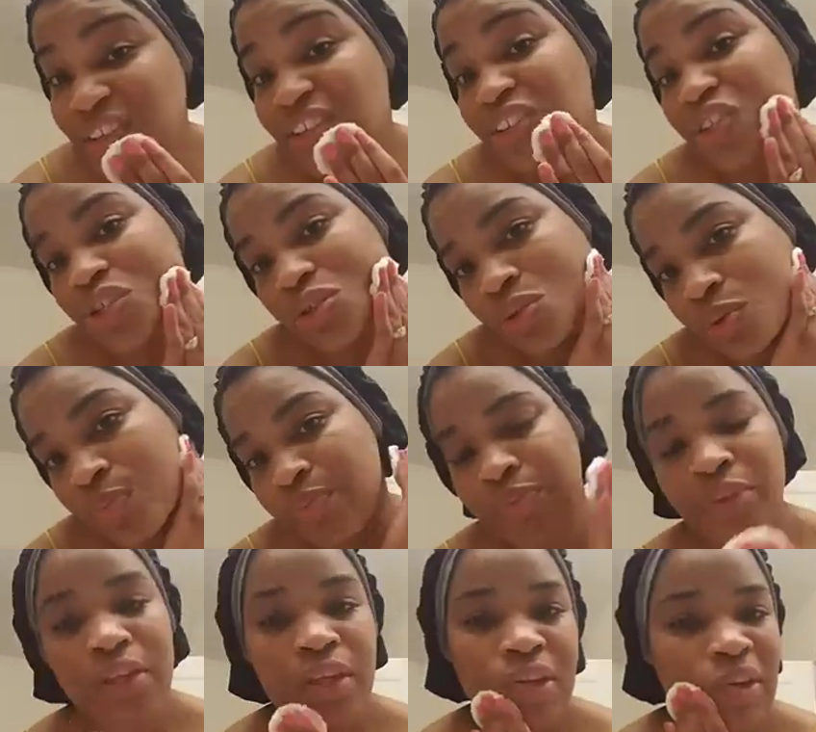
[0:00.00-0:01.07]
do
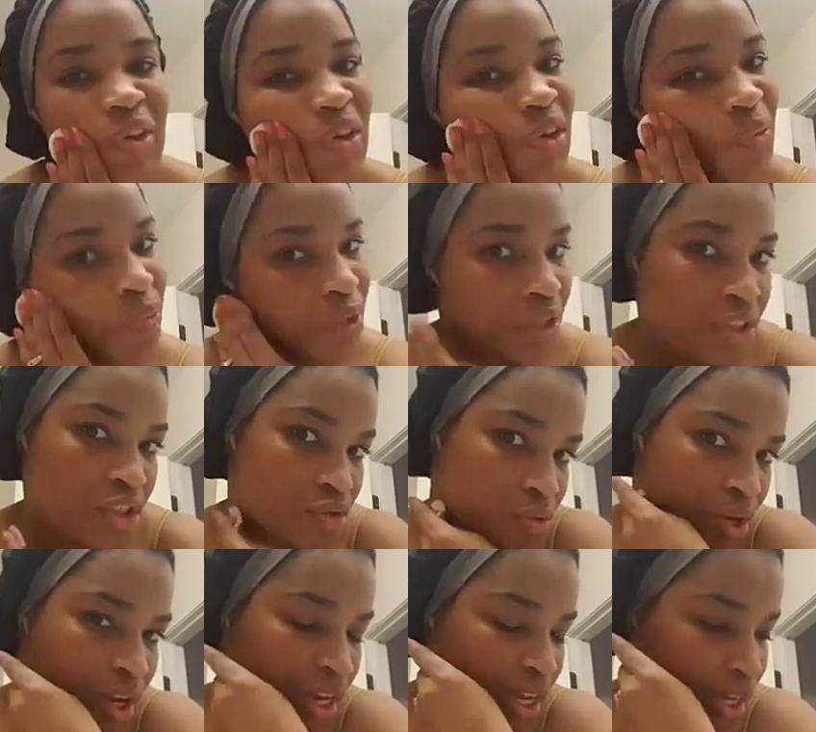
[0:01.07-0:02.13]
get really
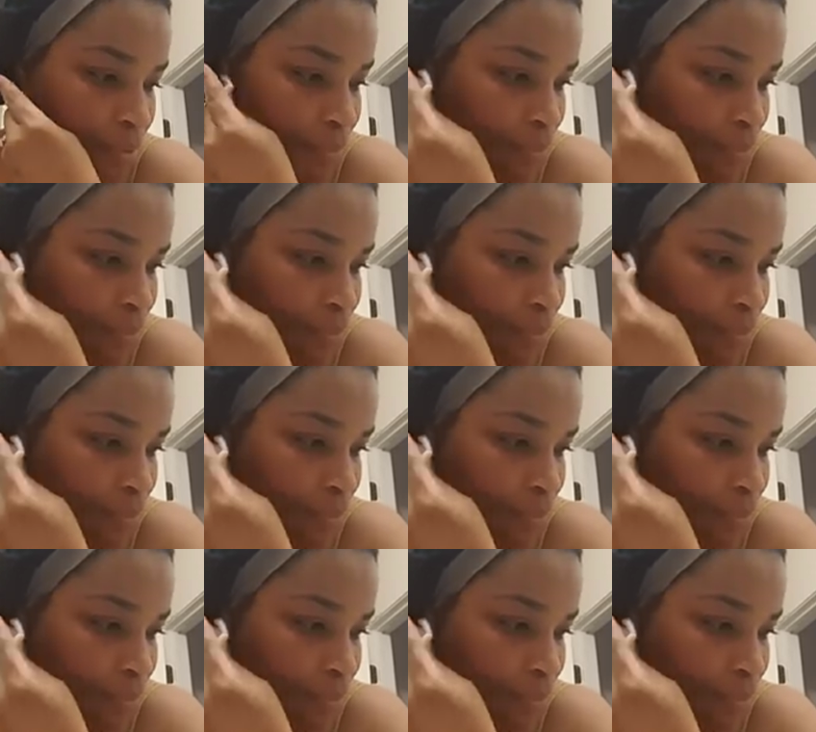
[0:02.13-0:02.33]
dry.